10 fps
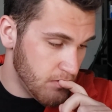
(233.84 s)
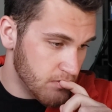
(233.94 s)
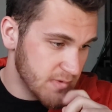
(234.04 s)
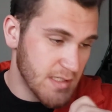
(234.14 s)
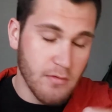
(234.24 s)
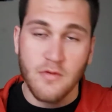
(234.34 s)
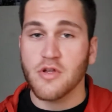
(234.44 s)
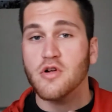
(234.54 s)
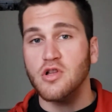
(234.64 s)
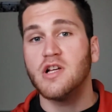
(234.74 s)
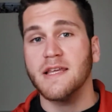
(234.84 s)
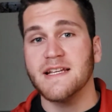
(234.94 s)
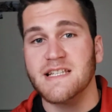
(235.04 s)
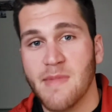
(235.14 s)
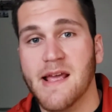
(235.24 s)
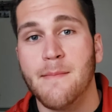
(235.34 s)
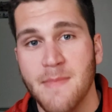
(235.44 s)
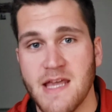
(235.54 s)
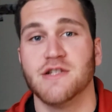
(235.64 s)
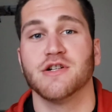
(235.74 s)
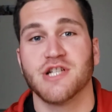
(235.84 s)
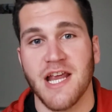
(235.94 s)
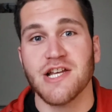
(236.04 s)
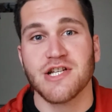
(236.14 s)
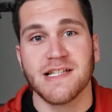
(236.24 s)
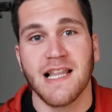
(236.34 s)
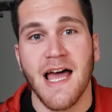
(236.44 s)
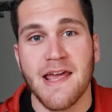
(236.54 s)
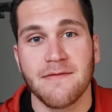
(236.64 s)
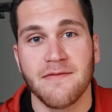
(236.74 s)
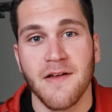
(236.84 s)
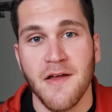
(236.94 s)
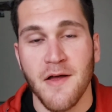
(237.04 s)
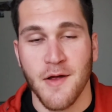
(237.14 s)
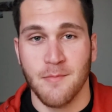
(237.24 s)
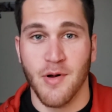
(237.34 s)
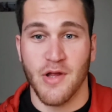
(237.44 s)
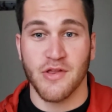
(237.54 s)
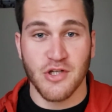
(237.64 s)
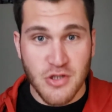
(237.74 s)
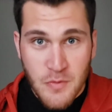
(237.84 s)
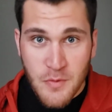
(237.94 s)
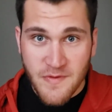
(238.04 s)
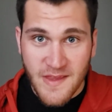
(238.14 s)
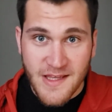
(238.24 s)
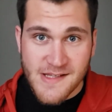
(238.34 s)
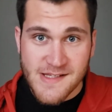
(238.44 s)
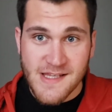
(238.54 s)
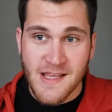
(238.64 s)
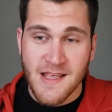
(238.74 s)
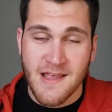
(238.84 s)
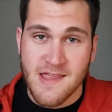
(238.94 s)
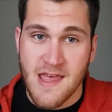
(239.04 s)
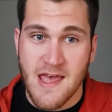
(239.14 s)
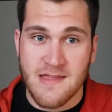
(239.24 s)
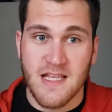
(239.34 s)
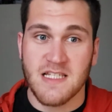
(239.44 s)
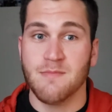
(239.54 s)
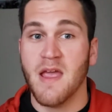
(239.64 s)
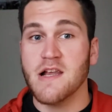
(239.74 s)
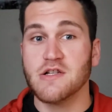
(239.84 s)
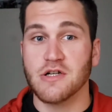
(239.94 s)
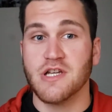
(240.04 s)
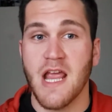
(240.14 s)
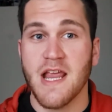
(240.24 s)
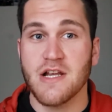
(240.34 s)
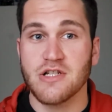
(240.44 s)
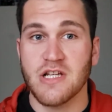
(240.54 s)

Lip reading: So you're looking to make a major change in life, but the truth is that this major change